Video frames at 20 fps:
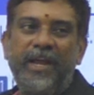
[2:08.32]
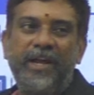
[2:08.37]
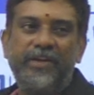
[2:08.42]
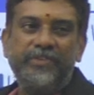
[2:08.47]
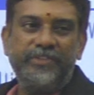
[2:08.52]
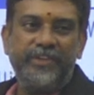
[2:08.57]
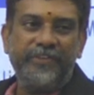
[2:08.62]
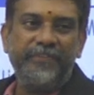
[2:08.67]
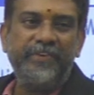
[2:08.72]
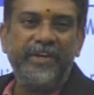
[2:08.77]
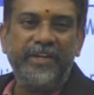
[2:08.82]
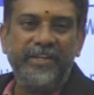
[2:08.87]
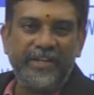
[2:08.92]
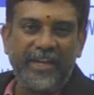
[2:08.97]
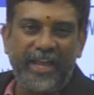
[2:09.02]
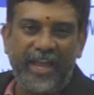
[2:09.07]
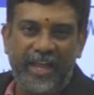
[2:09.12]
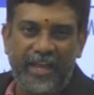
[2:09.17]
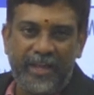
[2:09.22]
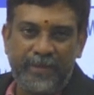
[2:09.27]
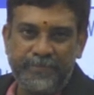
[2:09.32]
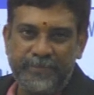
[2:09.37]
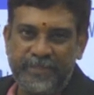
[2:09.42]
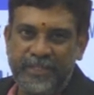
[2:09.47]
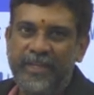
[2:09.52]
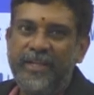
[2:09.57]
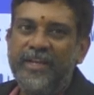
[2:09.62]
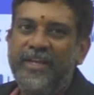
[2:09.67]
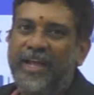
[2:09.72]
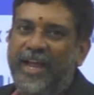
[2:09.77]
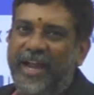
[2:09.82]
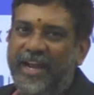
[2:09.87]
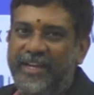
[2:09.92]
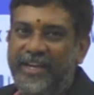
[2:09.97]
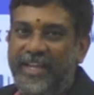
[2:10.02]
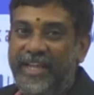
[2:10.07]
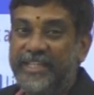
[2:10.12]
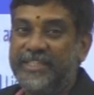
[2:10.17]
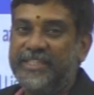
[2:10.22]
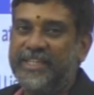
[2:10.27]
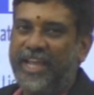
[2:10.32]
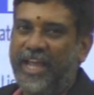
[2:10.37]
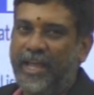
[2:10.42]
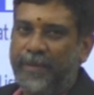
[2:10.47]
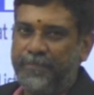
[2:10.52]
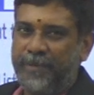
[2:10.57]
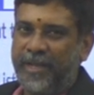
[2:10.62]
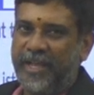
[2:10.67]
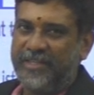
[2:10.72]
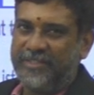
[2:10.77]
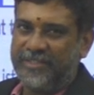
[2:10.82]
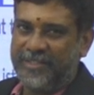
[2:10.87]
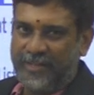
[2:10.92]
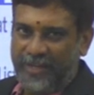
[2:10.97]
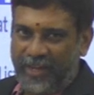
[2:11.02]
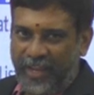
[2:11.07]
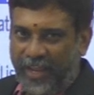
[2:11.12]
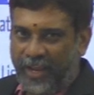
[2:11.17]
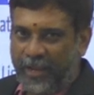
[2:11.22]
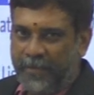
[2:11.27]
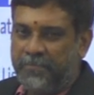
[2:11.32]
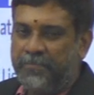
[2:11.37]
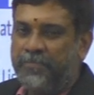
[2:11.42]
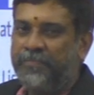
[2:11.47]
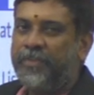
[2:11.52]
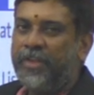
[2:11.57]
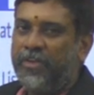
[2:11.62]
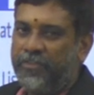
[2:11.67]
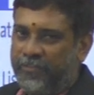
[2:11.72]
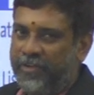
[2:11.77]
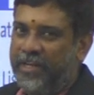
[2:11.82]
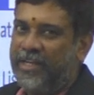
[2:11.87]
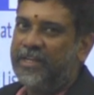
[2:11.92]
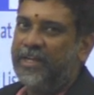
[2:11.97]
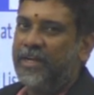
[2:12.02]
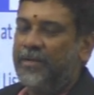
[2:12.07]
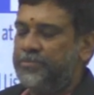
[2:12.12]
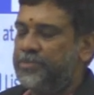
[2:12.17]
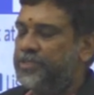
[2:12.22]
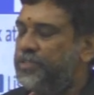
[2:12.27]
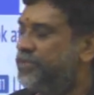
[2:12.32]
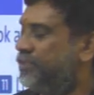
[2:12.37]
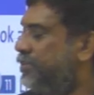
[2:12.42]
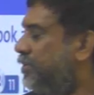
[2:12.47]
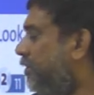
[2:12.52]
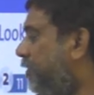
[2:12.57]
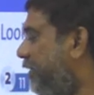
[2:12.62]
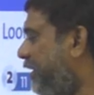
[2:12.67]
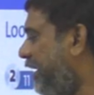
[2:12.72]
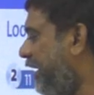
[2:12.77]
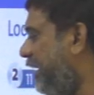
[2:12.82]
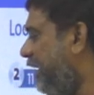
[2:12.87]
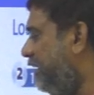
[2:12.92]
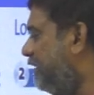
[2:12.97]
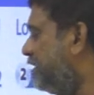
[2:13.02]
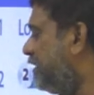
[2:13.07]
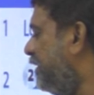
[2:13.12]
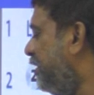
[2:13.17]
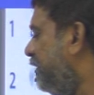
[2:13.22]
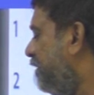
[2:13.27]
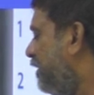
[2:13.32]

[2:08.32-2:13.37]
have different caps and each cap has a name. We'll come to know it.